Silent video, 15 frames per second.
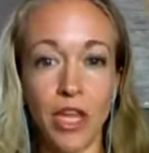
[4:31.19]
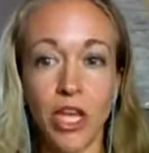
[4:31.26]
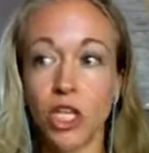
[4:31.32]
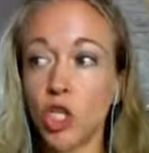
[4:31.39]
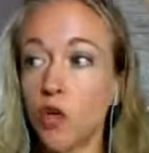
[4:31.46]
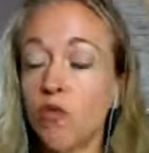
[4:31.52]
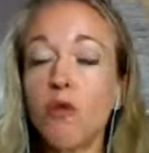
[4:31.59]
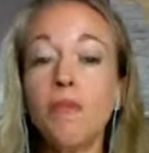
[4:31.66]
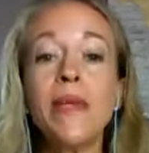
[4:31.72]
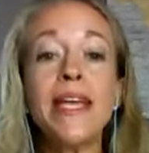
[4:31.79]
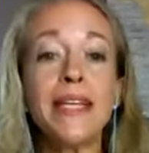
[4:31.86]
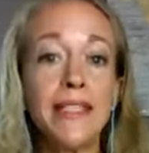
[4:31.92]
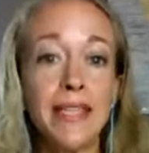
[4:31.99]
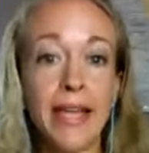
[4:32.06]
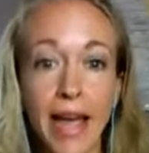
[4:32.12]
So if we're being
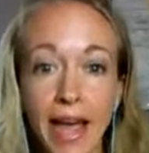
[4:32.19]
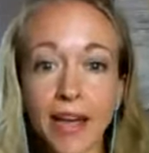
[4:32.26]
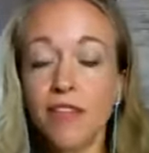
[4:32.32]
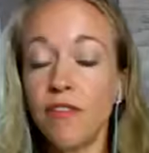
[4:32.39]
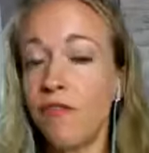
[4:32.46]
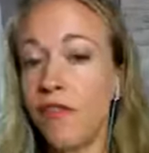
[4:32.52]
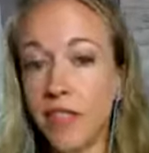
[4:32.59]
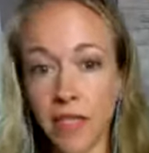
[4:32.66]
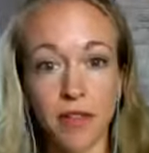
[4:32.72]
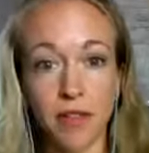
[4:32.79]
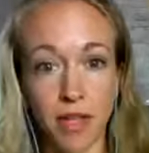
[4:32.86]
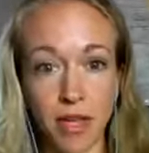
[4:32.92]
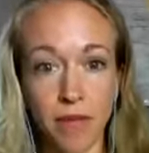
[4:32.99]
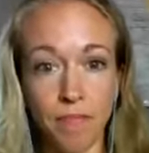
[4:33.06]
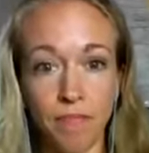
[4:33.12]
attacked
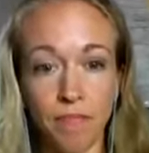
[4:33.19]
physically,